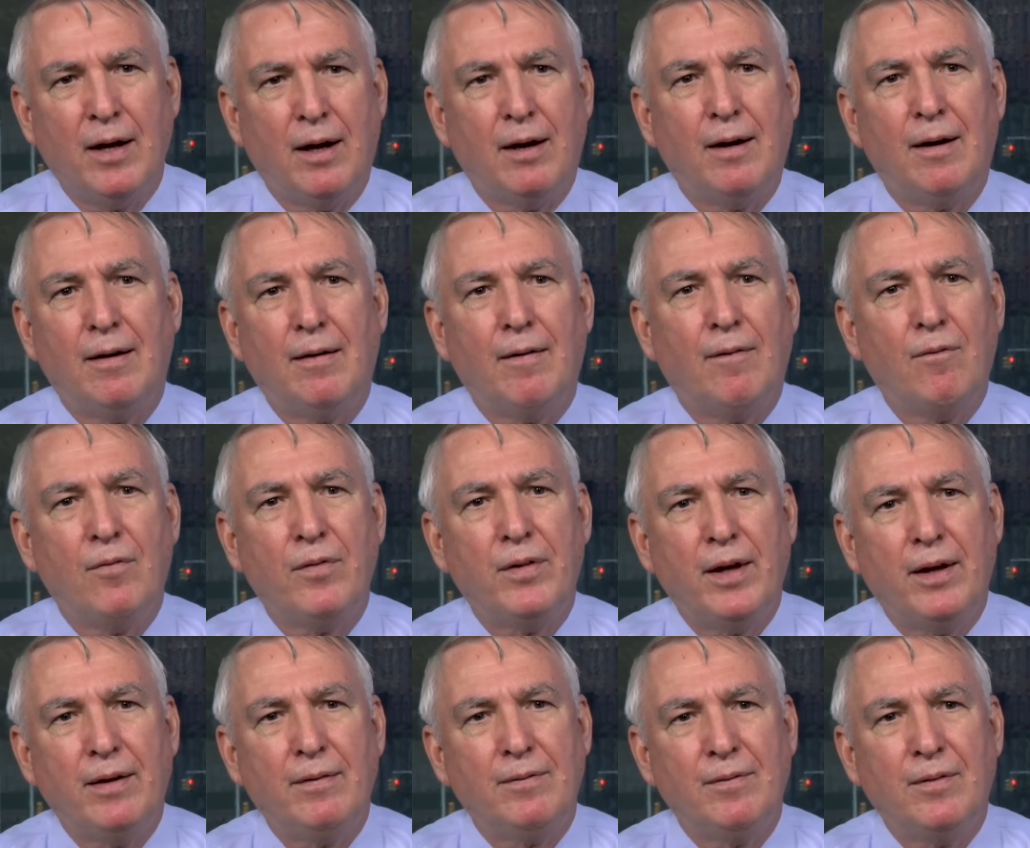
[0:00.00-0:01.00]
Um,
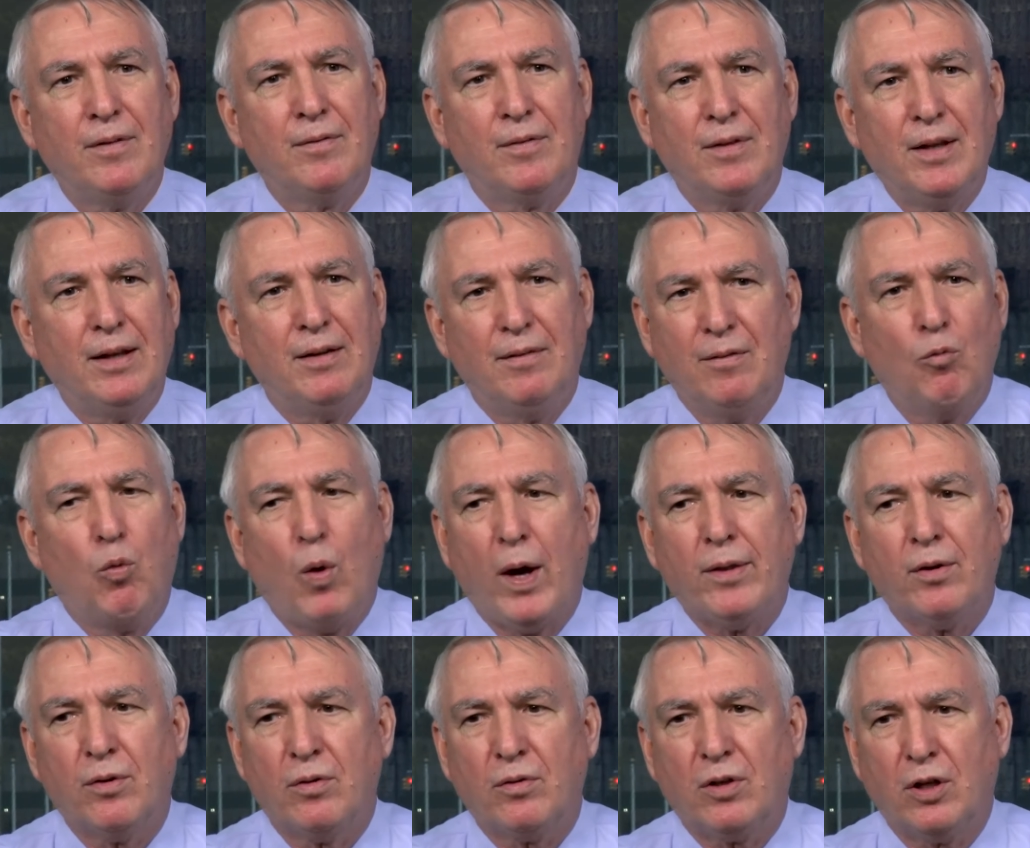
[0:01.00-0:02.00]

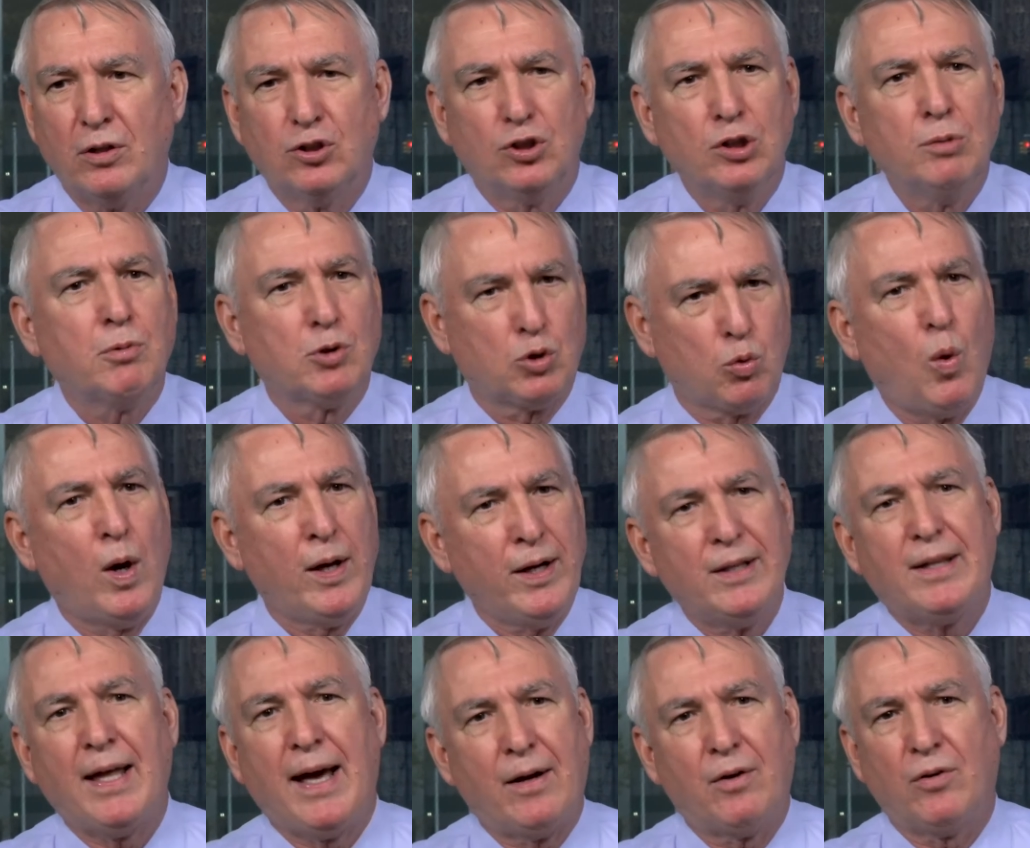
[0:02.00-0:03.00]
whether consumers
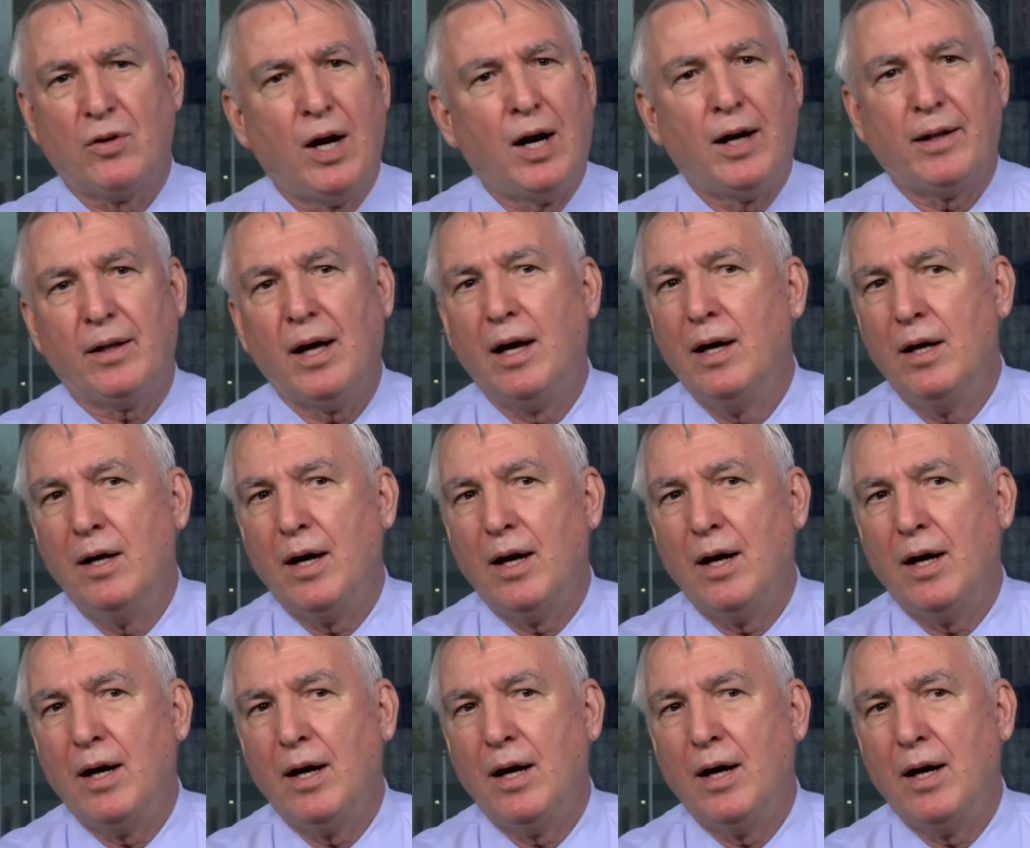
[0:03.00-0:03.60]
wanted that or not,